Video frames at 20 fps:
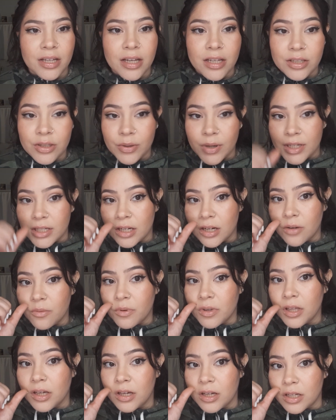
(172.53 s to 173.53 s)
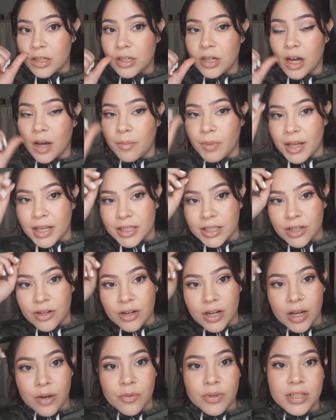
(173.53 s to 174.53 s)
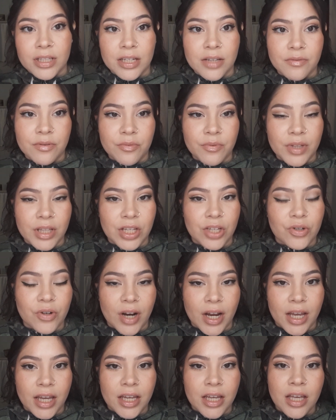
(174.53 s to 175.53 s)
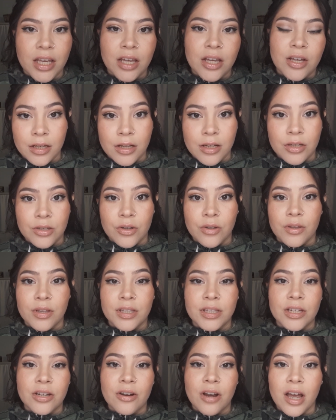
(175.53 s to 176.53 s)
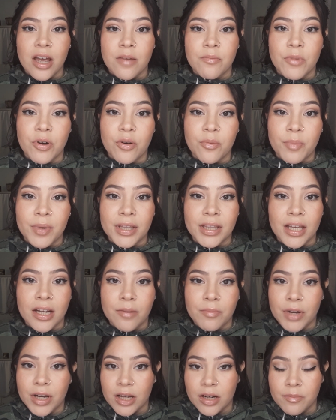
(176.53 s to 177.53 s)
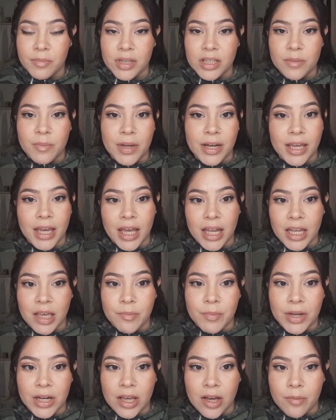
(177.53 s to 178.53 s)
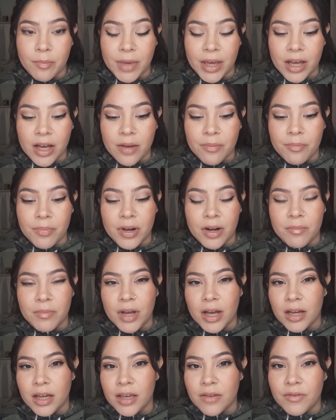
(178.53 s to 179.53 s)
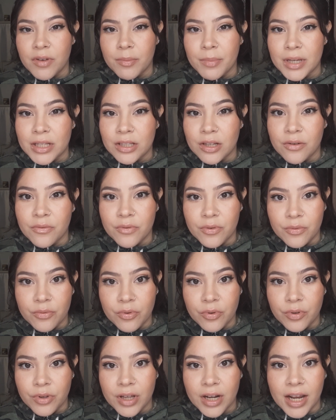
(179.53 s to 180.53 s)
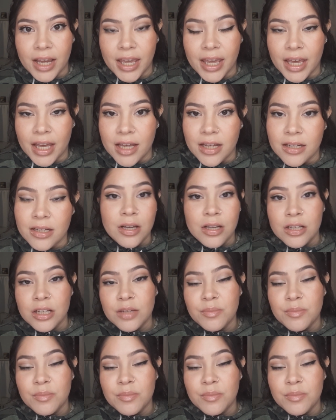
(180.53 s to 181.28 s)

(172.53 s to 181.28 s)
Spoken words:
So I did a really good job last year, and I wasn't even really trying. So this year I am hoping that I'm not going to be spending any money on makeup, but I'm not giving myself a rule that I can't, just